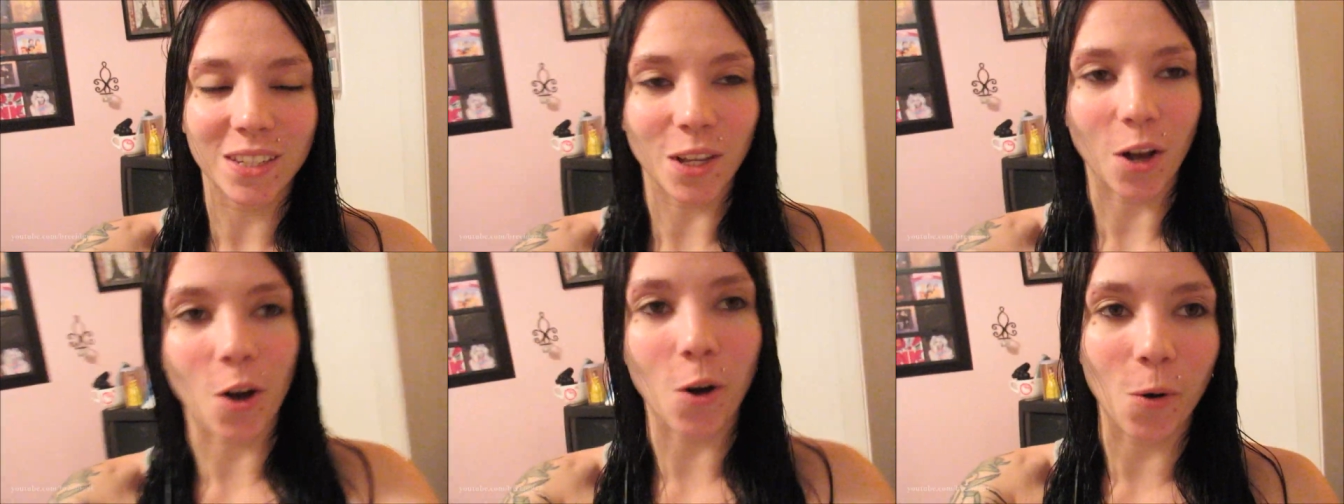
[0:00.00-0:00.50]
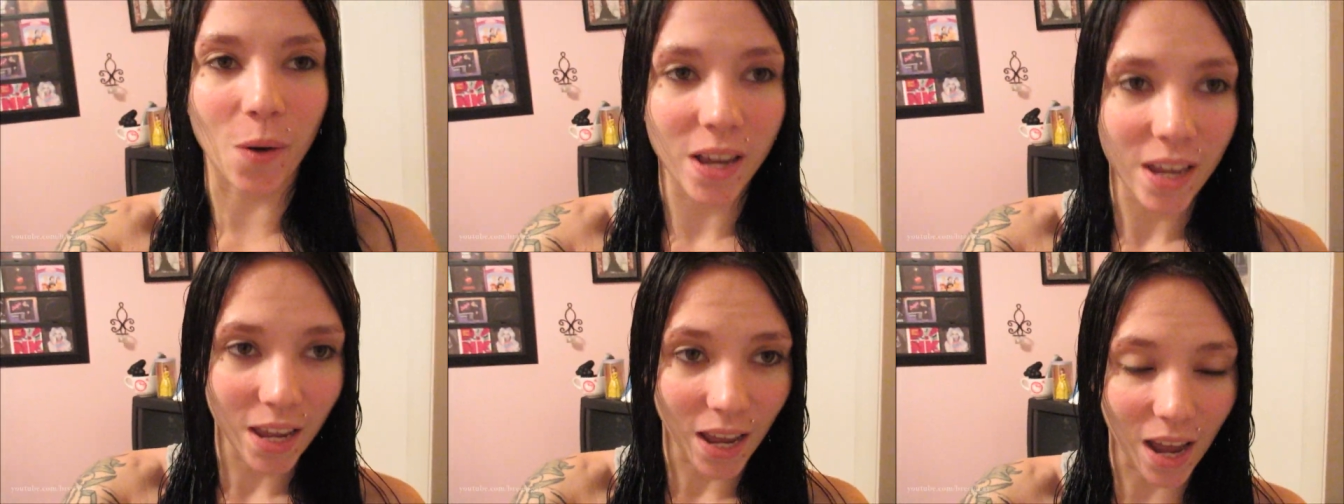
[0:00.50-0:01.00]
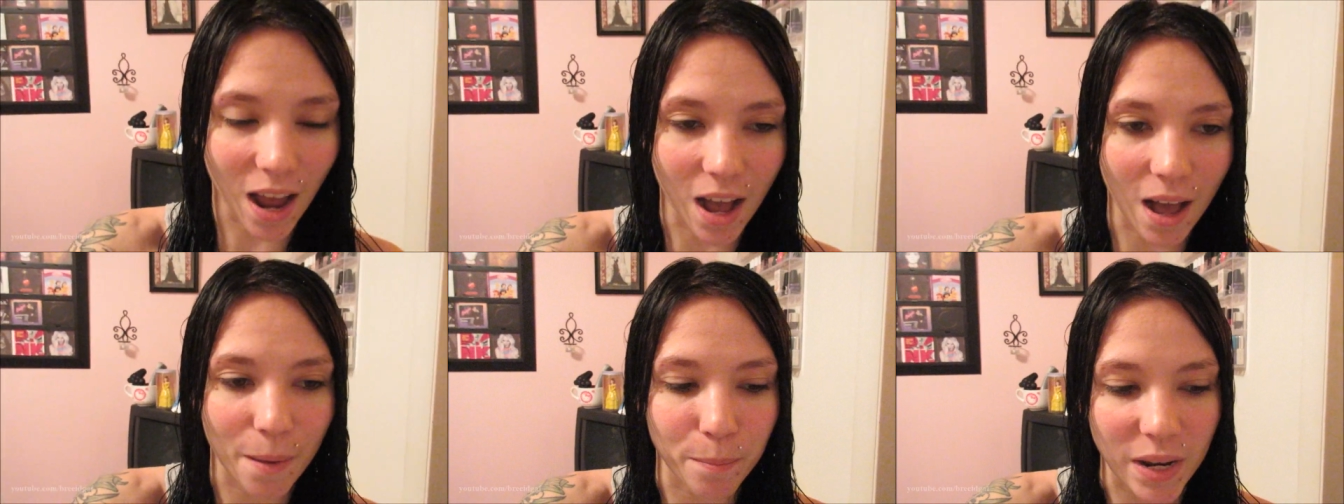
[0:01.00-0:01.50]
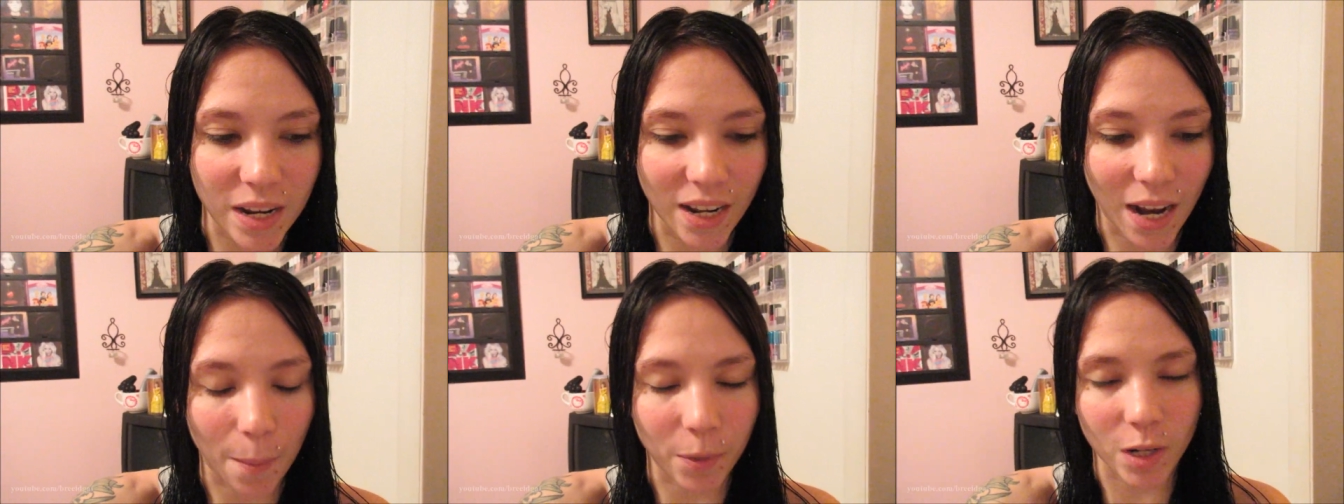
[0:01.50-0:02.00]
So Uh,
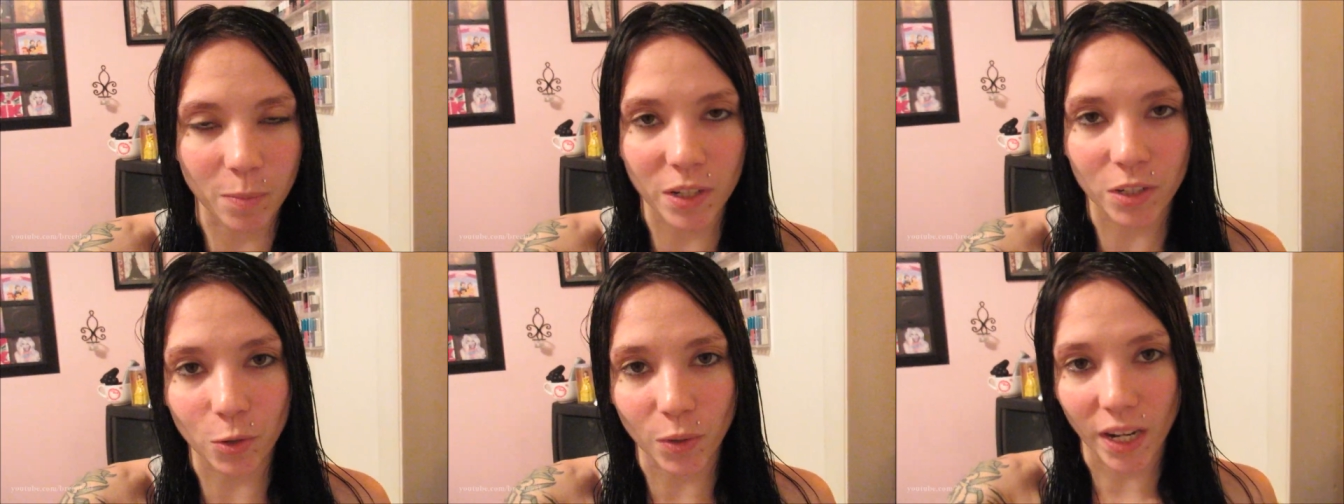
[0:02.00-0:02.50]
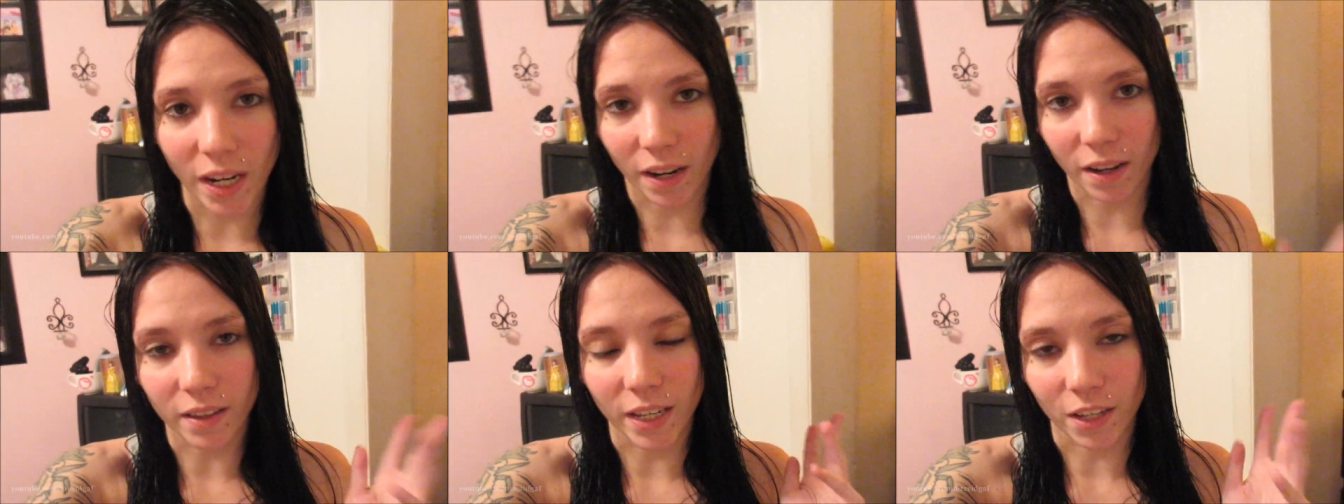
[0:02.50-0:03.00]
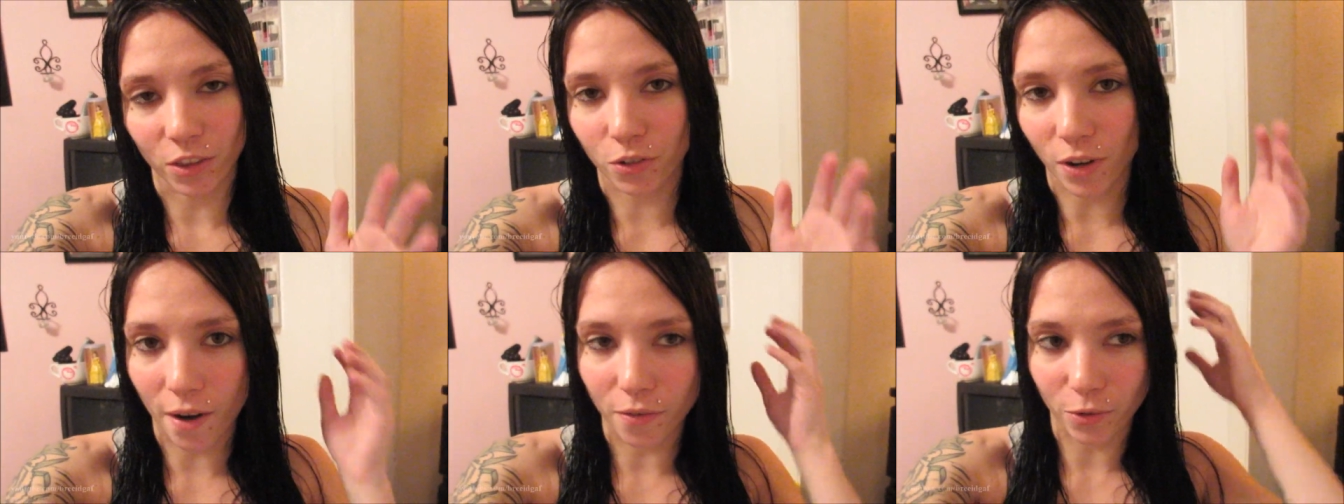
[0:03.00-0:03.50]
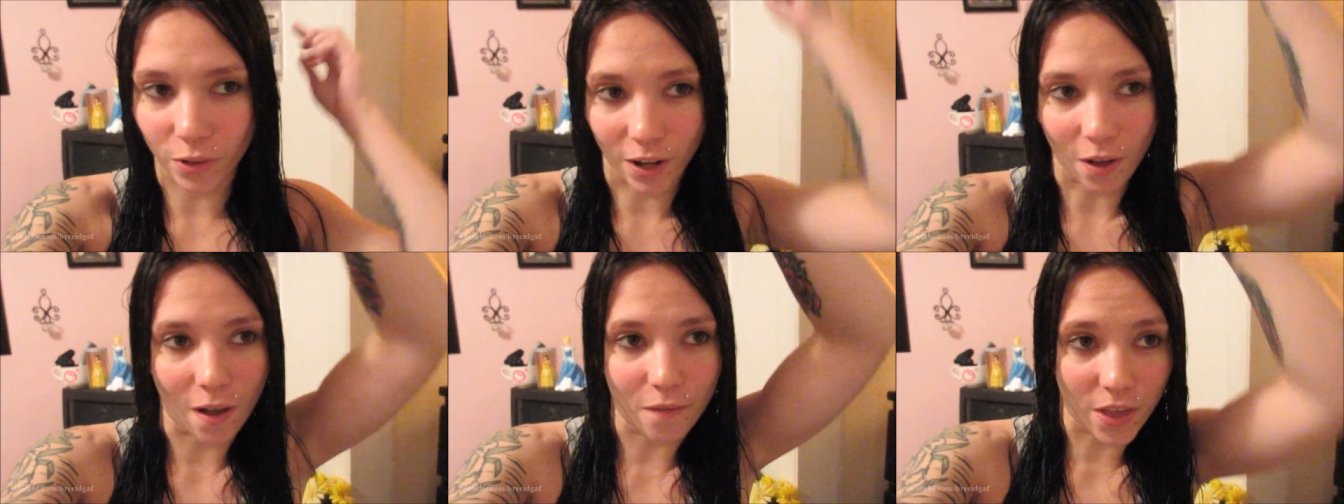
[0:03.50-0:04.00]
meaning I'm gonna be doing like the drive-thru.
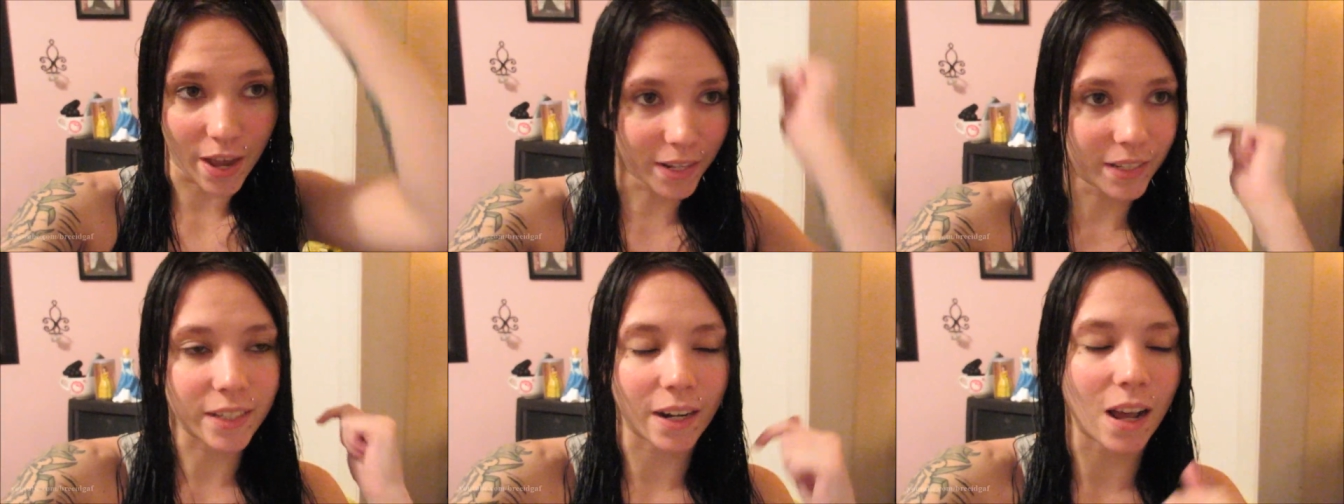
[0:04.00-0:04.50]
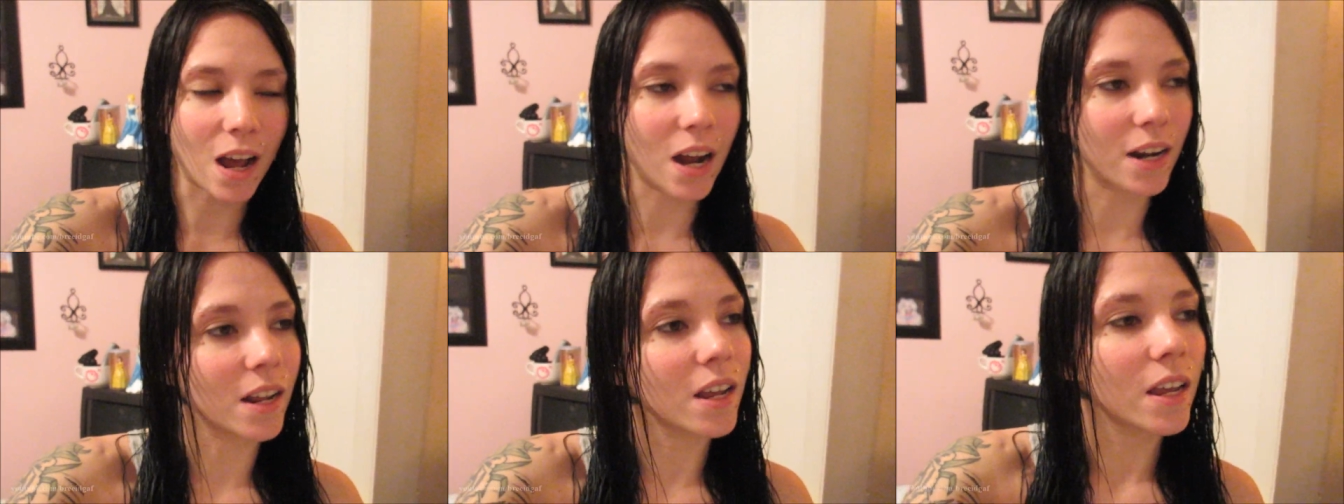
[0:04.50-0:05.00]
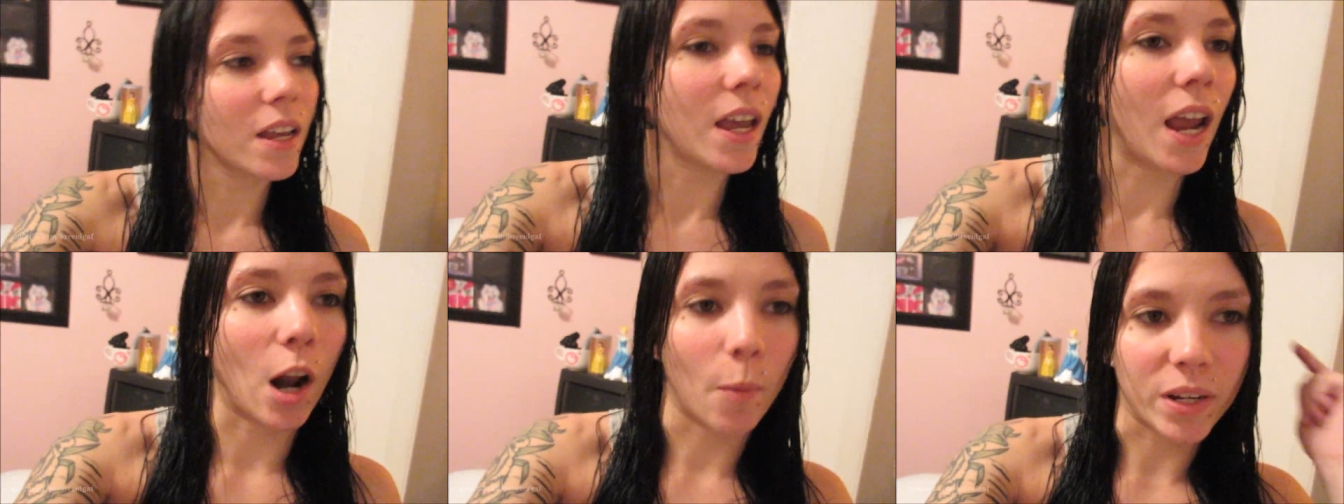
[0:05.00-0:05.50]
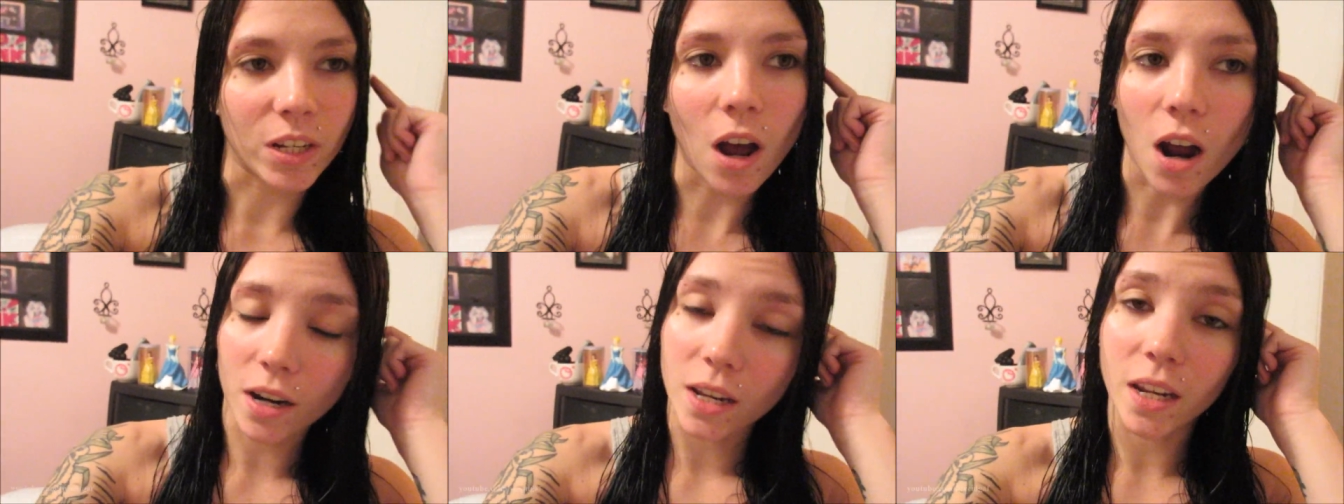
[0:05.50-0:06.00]
Like I'll have the headset on and I'll be
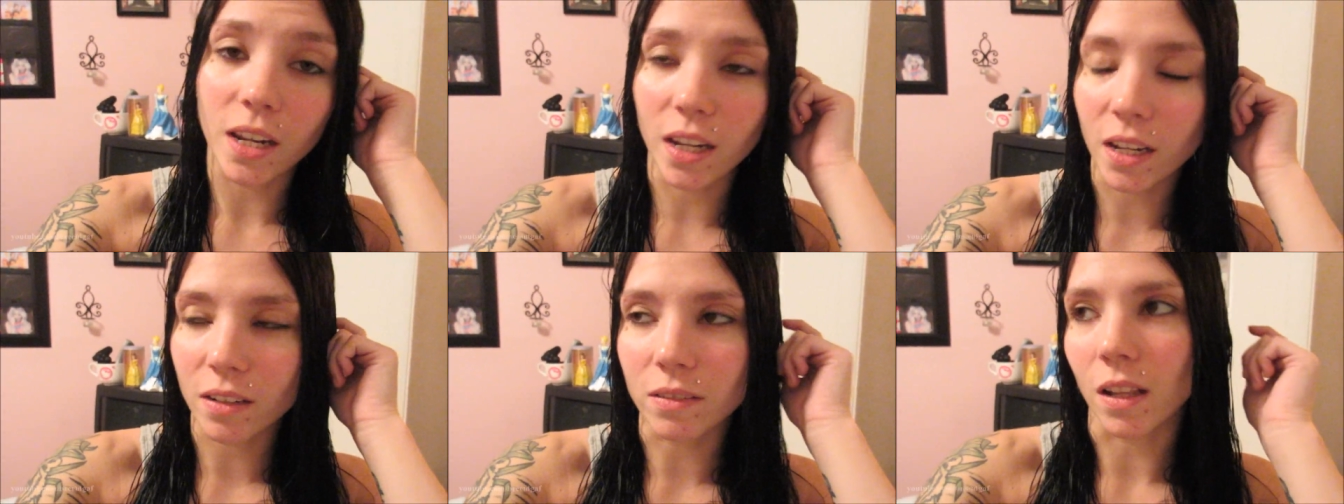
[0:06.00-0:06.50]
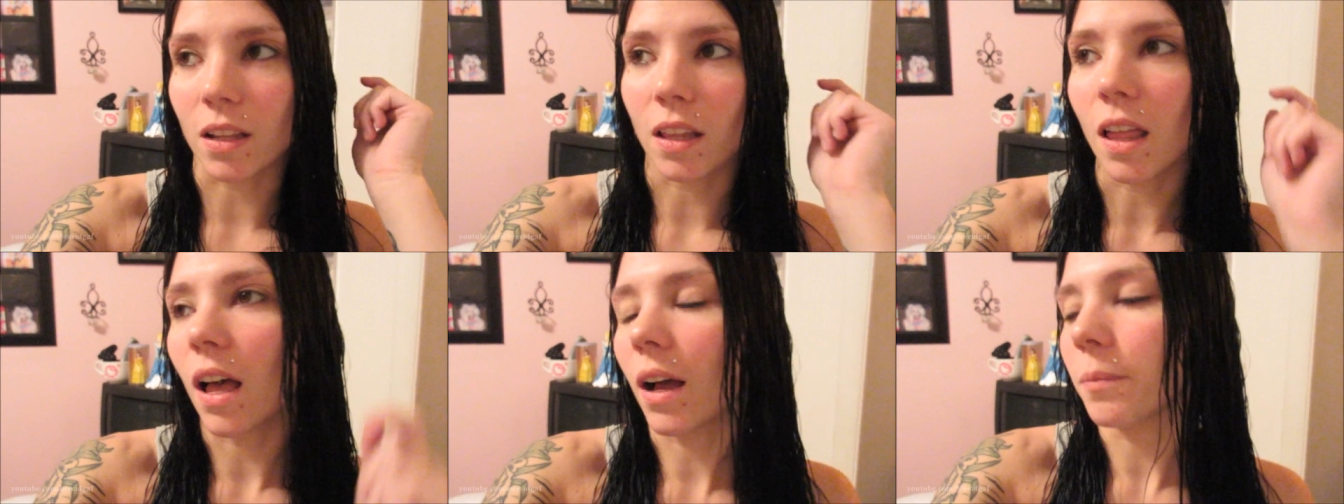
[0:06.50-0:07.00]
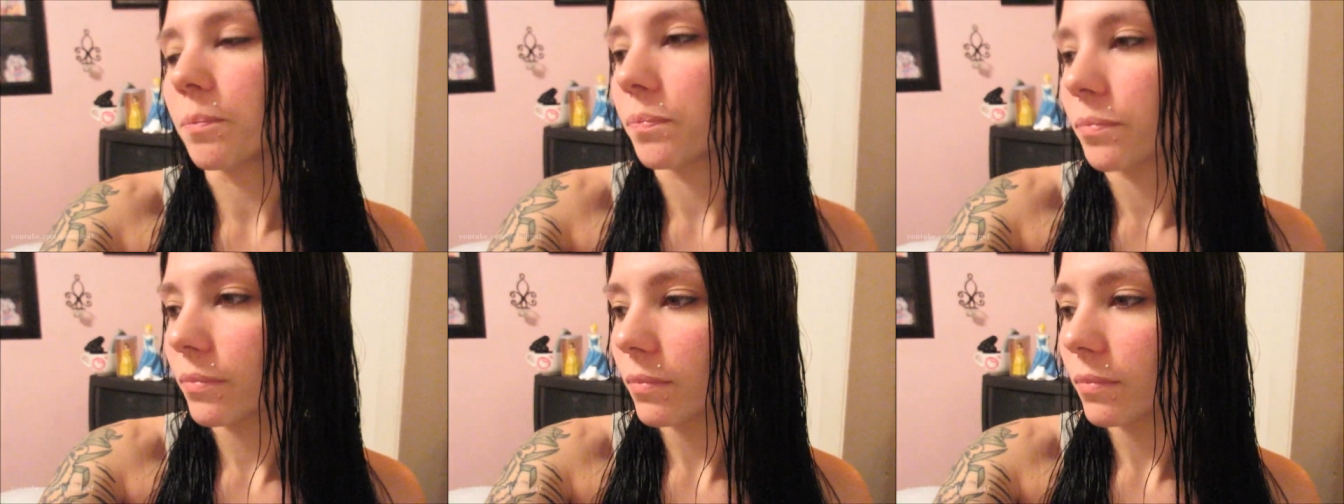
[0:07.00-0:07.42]
talking, blah, blah, blah.